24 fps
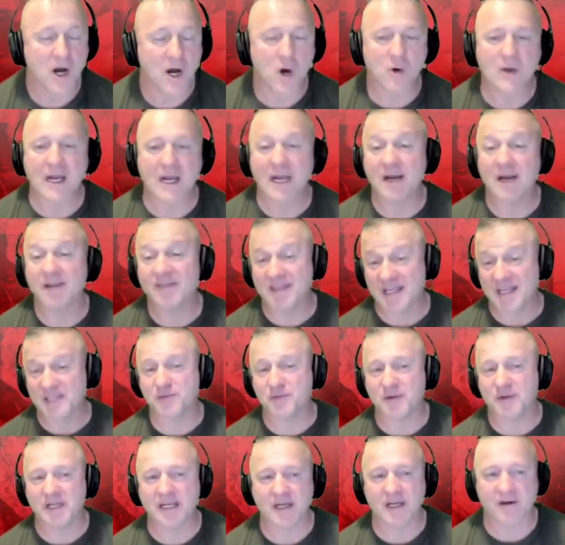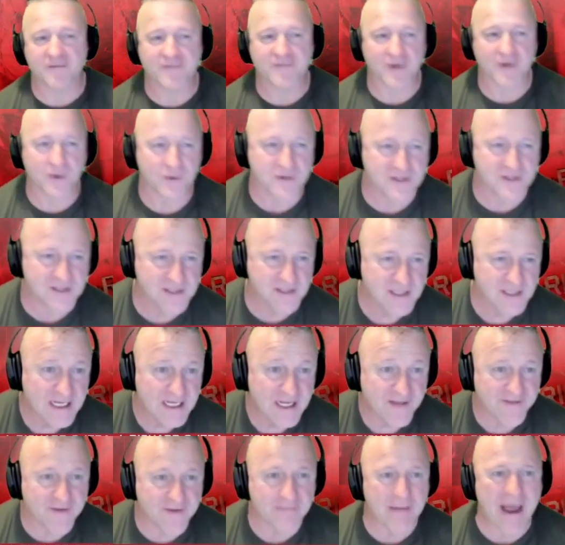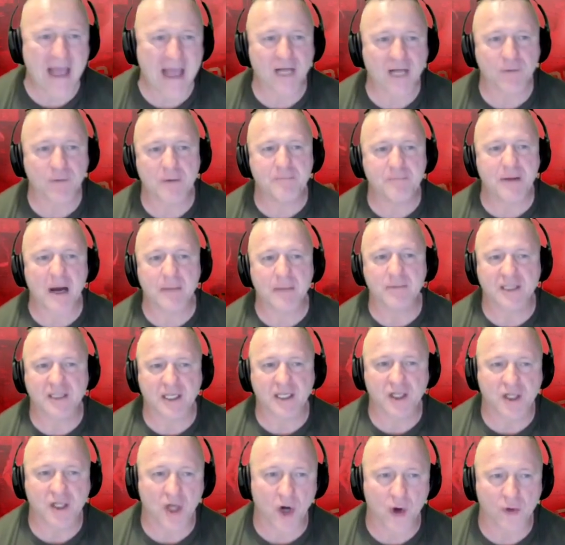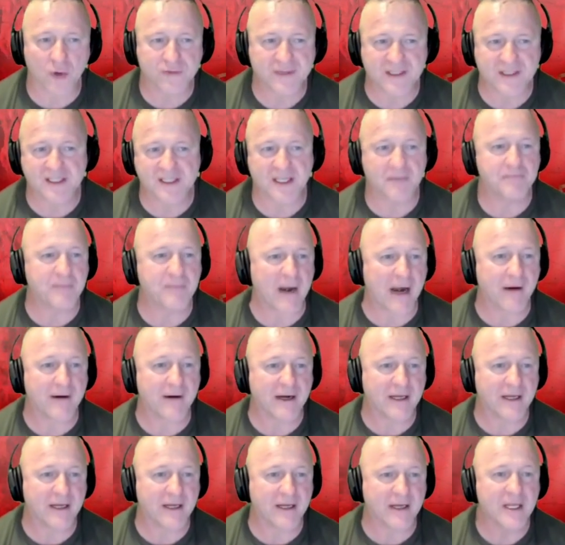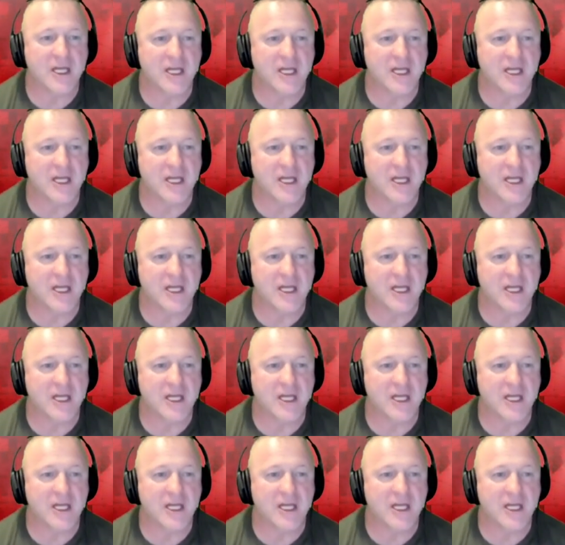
Okay, this one here, folks. The MAGA Republican cult is comparing